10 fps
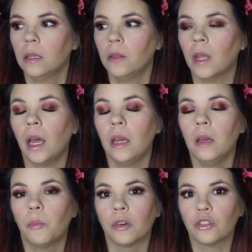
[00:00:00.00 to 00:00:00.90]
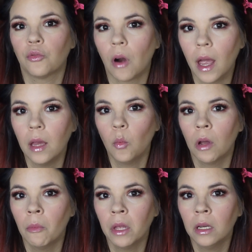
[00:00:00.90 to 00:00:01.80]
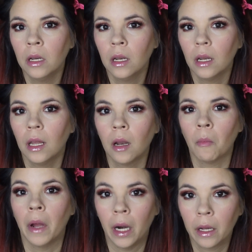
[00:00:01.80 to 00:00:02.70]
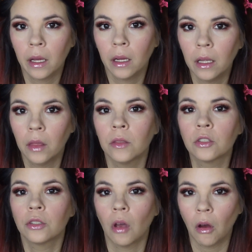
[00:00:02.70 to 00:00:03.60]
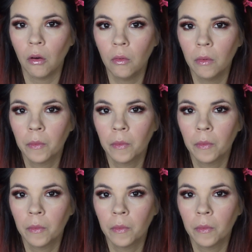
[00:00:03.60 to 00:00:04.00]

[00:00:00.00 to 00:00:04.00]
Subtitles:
they portray women in America in the show,